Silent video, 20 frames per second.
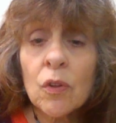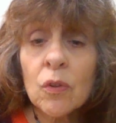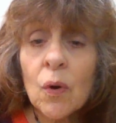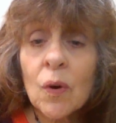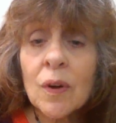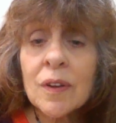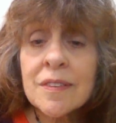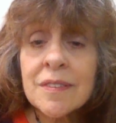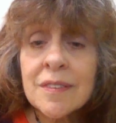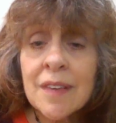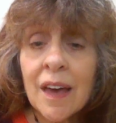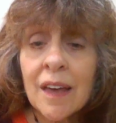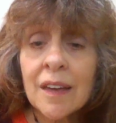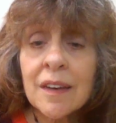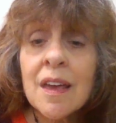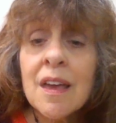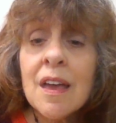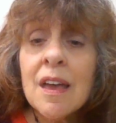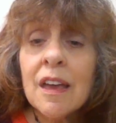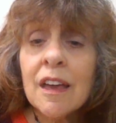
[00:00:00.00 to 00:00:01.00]
Lord
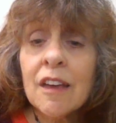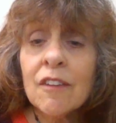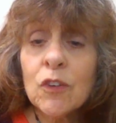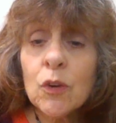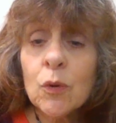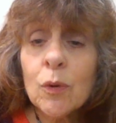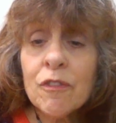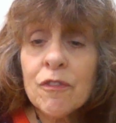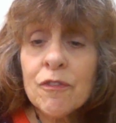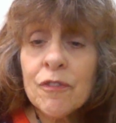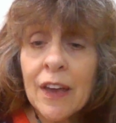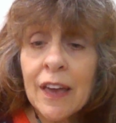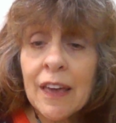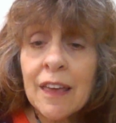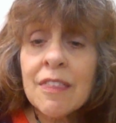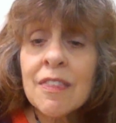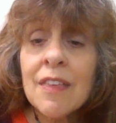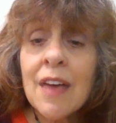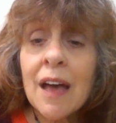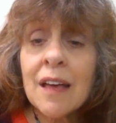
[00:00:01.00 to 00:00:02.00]
said, if you have
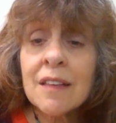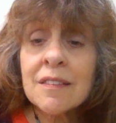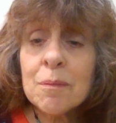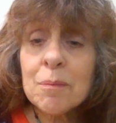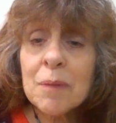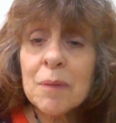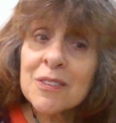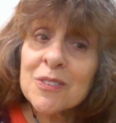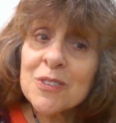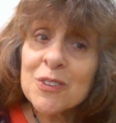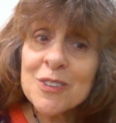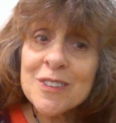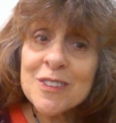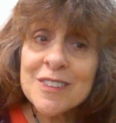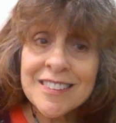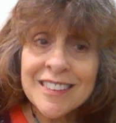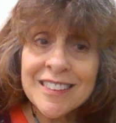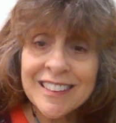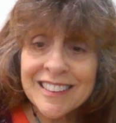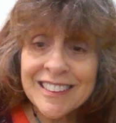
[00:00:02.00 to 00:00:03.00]
faith as a mustard
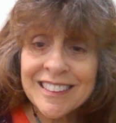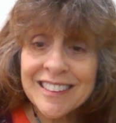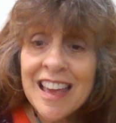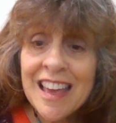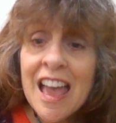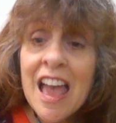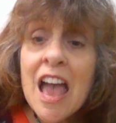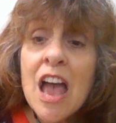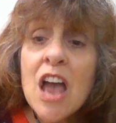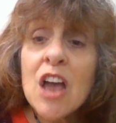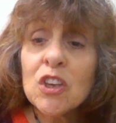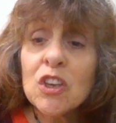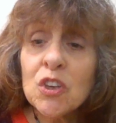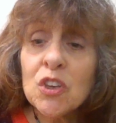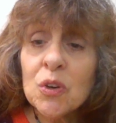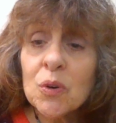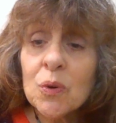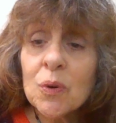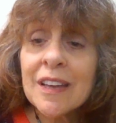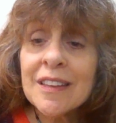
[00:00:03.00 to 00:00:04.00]
seed,
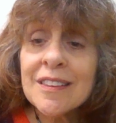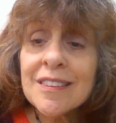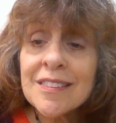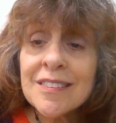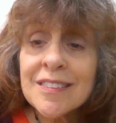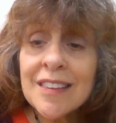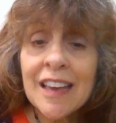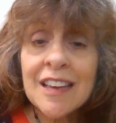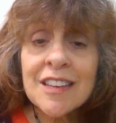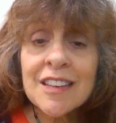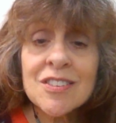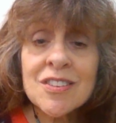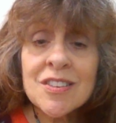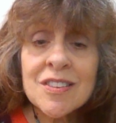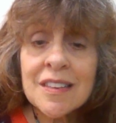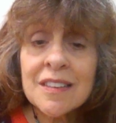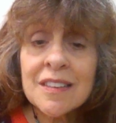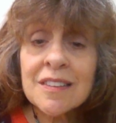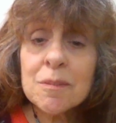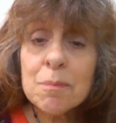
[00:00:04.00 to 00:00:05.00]
you can say to
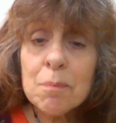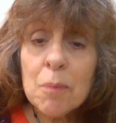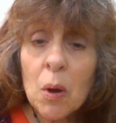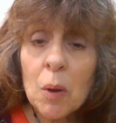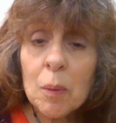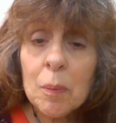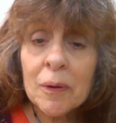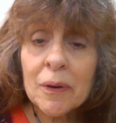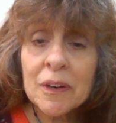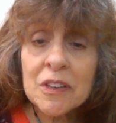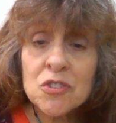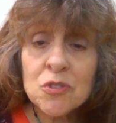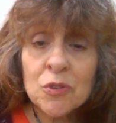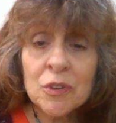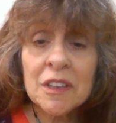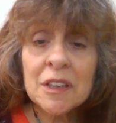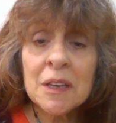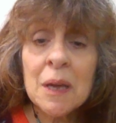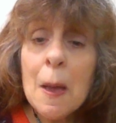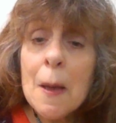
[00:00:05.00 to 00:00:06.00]
this mulberry
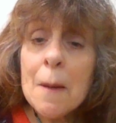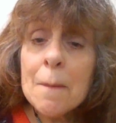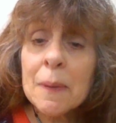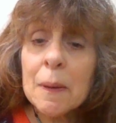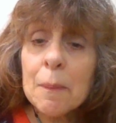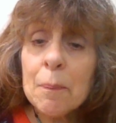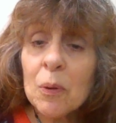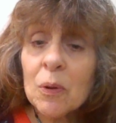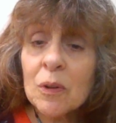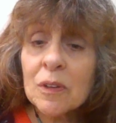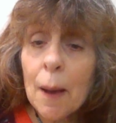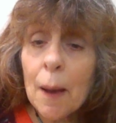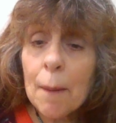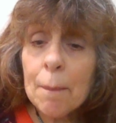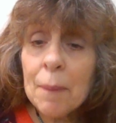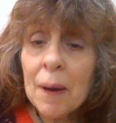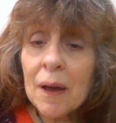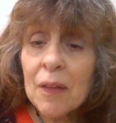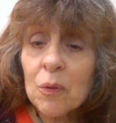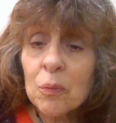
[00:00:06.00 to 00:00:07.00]
tree, be pulled
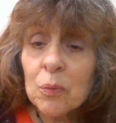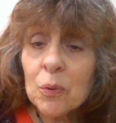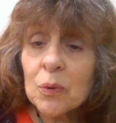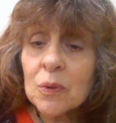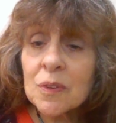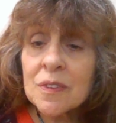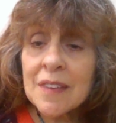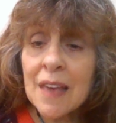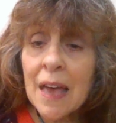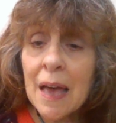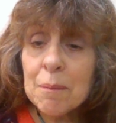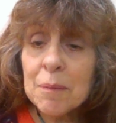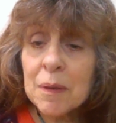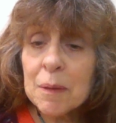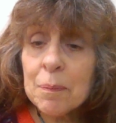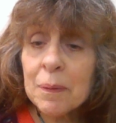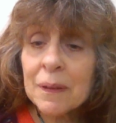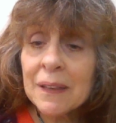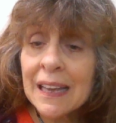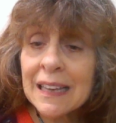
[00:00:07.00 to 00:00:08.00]
up by the roots and be
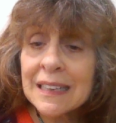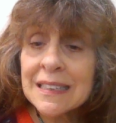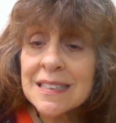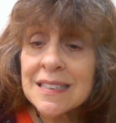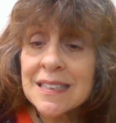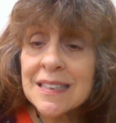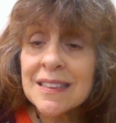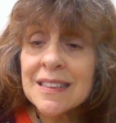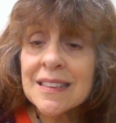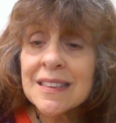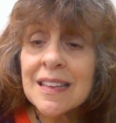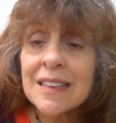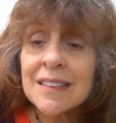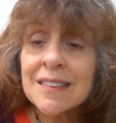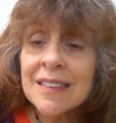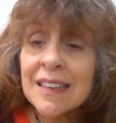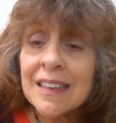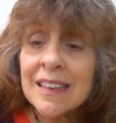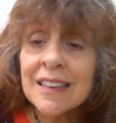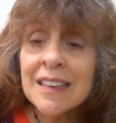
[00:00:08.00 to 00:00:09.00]
planted in the
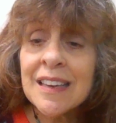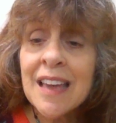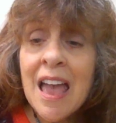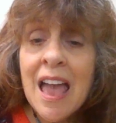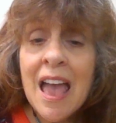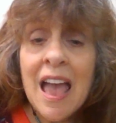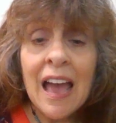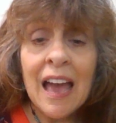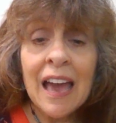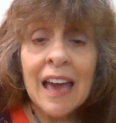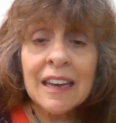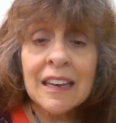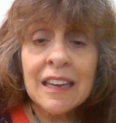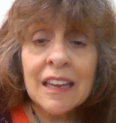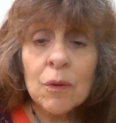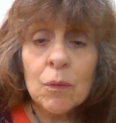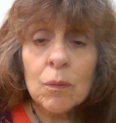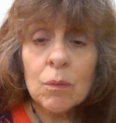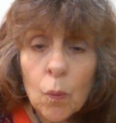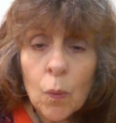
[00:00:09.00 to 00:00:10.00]
sea, and
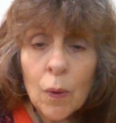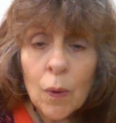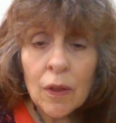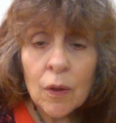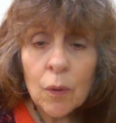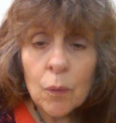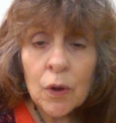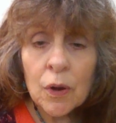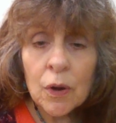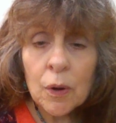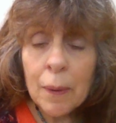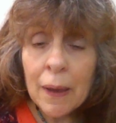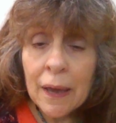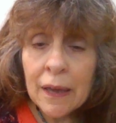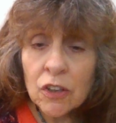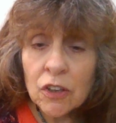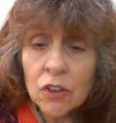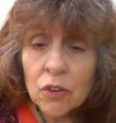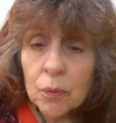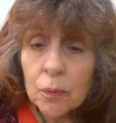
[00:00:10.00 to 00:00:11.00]
it would
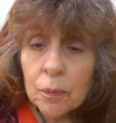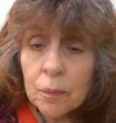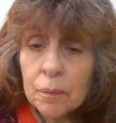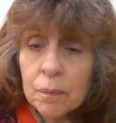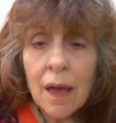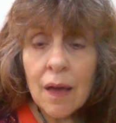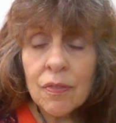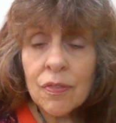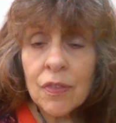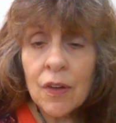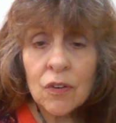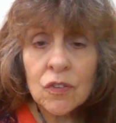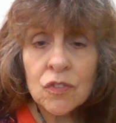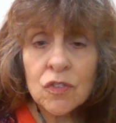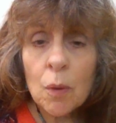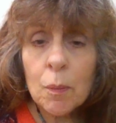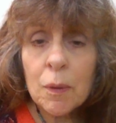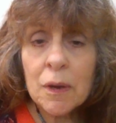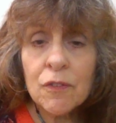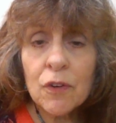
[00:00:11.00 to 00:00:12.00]
obey you." There are
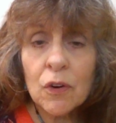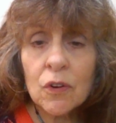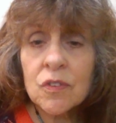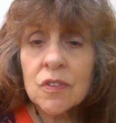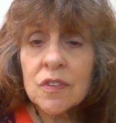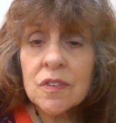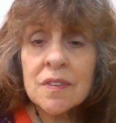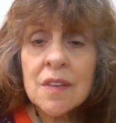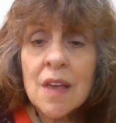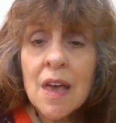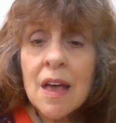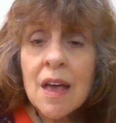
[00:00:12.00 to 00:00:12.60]
so many verses.